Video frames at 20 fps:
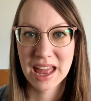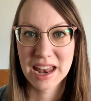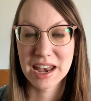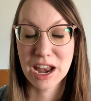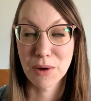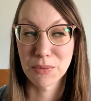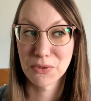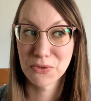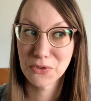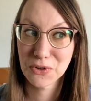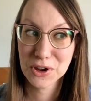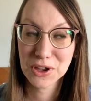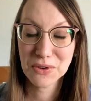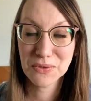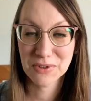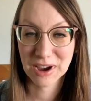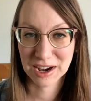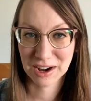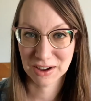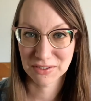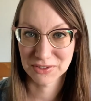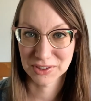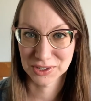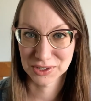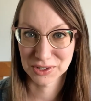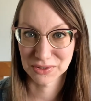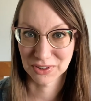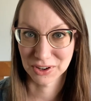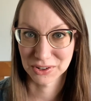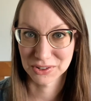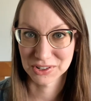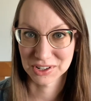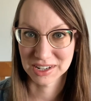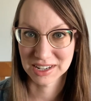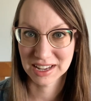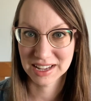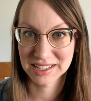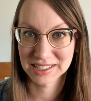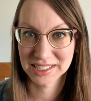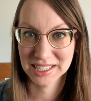Now, before you write off this
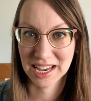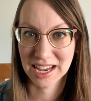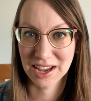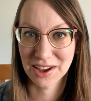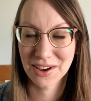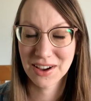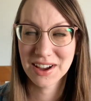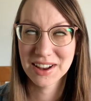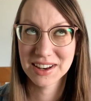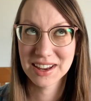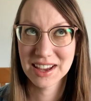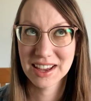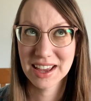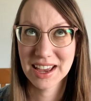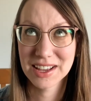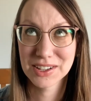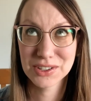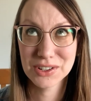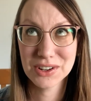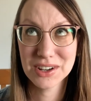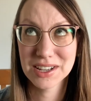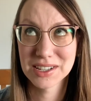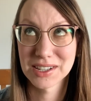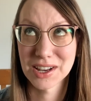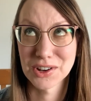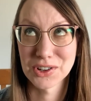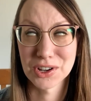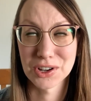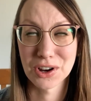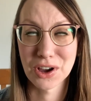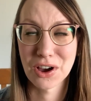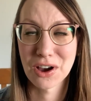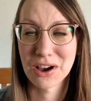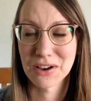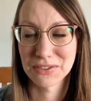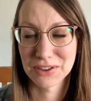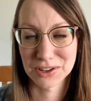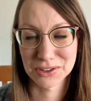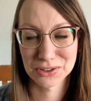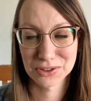devotion and say, Anya, Esther is such an
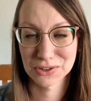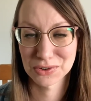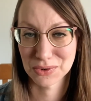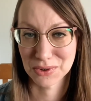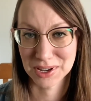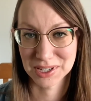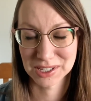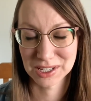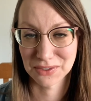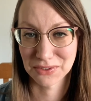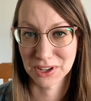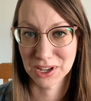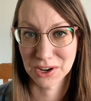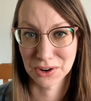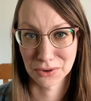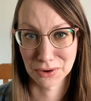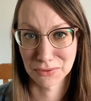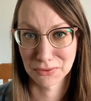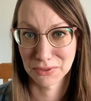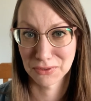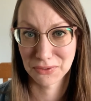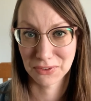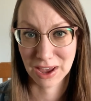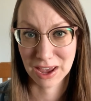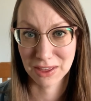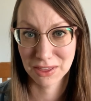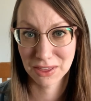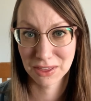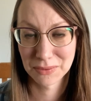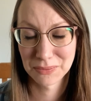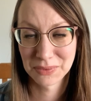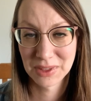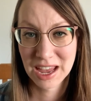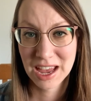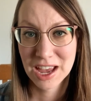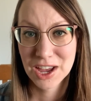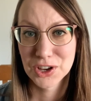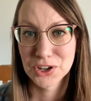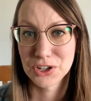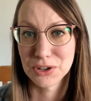obvious choice of a hero of the faith.
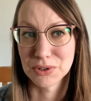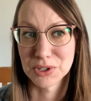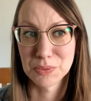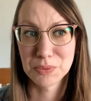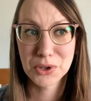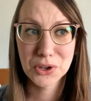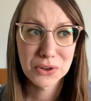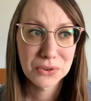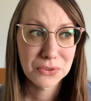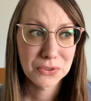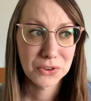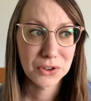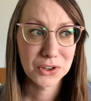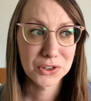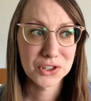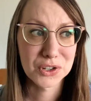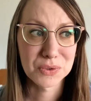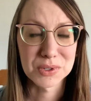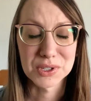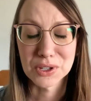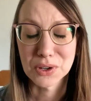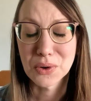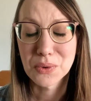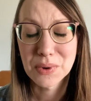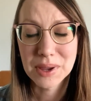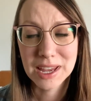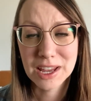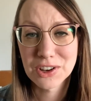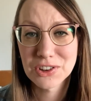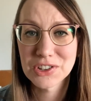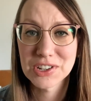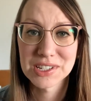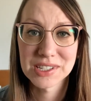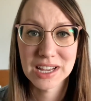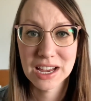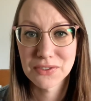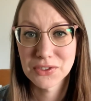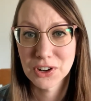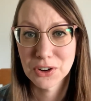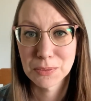She was beautiful, she was the queen, she
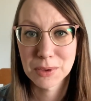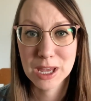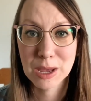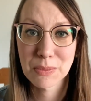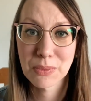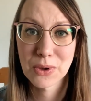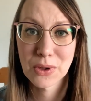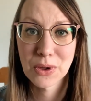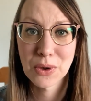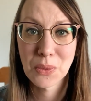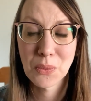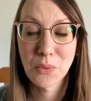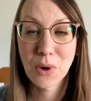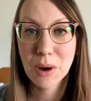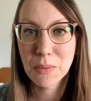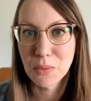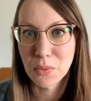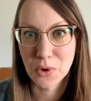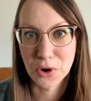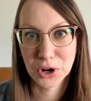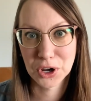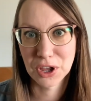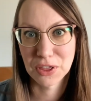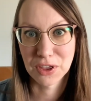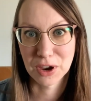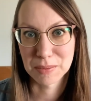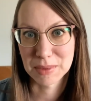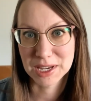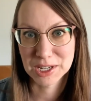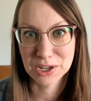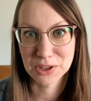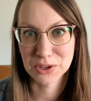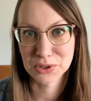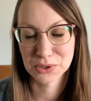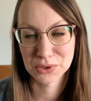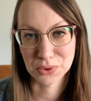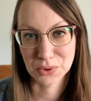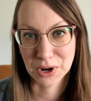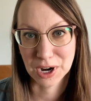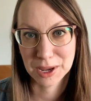saved her people. What more could there be to the
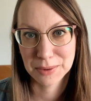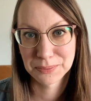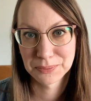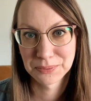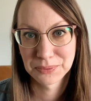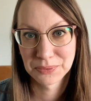story?